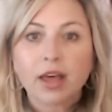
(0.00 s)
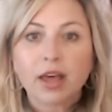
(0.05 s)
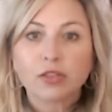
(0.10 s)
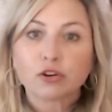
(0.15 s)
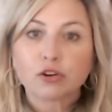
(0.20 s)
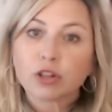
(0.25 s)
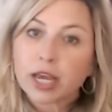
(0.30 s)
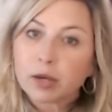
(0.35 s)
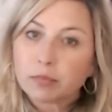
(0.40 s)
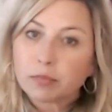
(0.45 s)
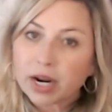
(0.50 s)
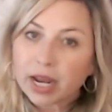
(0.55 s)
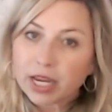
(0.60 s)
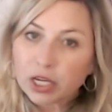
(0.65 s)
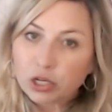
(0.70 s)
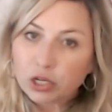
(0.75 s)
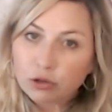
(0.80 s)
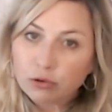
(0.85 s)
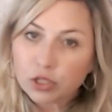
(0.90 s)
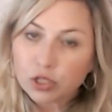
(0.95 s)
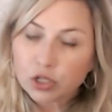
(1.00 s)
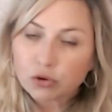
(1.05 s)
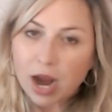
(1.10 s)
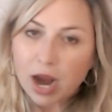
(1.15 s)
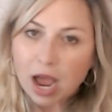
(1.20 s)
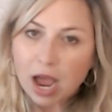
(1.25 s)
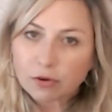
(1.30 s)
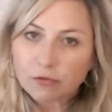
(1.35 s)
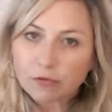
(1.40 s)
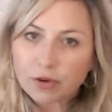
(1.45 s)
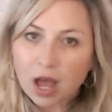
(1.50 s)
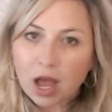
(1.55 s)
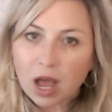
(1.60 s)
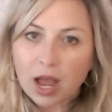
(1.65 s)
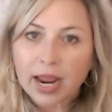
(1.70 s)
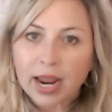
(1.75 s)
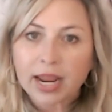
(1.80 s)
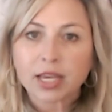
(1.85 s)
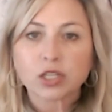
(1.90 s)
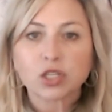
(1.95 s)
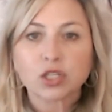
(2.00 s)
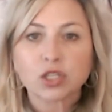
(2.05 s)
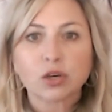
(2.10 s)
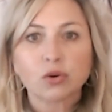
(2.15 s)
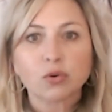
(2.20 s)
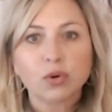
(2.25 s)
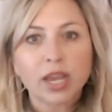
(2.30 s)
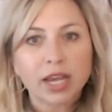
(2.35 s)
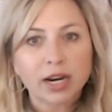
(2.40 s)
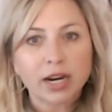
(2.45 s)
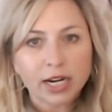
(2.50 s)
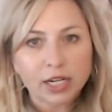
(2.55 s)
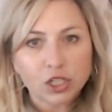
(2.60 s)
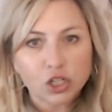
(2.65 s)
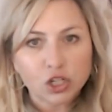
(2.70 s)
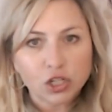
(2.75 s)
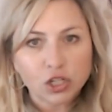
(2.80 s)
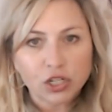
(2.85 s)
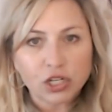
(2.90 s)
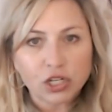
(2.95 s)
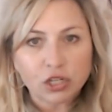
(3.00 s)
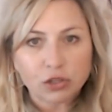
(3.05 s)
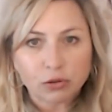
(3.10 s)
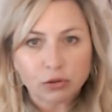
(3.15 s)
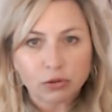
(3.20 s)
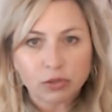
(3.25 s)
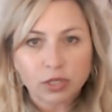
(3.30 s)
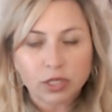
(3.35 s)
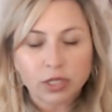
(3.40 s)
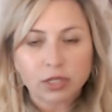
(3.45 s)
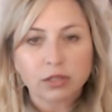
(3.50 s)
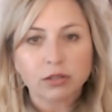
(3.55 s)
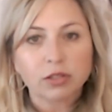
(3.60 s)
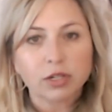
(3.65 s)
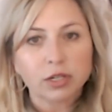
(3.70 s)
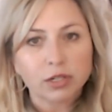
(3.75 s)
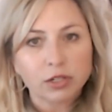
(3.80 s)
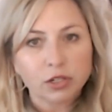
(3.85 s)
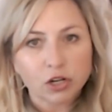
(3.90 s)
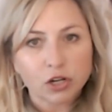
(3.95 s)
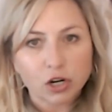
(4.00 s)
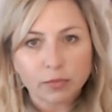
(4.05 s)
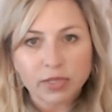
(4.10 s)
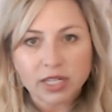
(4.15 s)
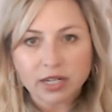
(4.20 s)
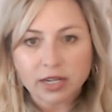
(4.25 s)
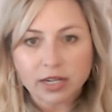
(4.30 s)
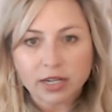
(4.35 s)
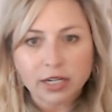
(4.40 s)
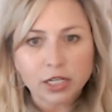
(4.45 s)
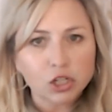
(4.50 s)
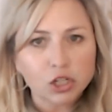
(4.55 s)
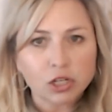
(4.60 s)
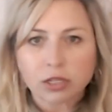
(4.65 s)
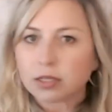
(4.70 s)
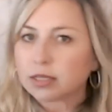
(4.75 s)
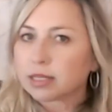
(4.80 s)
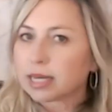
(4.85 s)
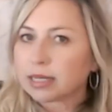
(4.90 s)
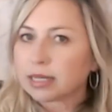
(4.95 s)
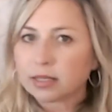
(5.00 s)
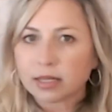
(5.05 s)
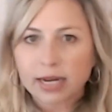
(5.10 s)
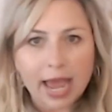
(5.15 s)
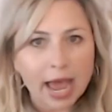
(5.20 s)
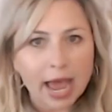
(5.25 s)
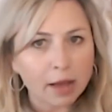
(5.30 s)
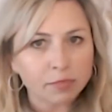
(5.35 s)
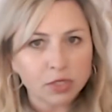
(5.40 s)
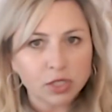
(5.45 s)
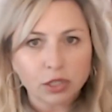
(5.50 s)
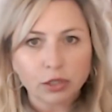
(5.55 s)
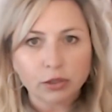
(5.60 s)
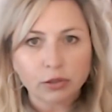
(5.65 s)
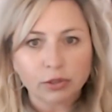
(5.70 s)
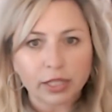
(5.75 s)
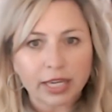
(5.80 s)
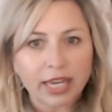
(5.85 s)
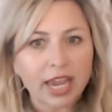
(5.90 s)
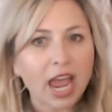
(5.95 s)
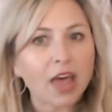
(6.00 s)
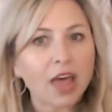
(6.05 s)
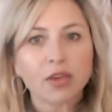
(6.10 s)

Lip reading: And they're like, but I use Travefy, so can I just use the terms and conditions? I said, absolutely.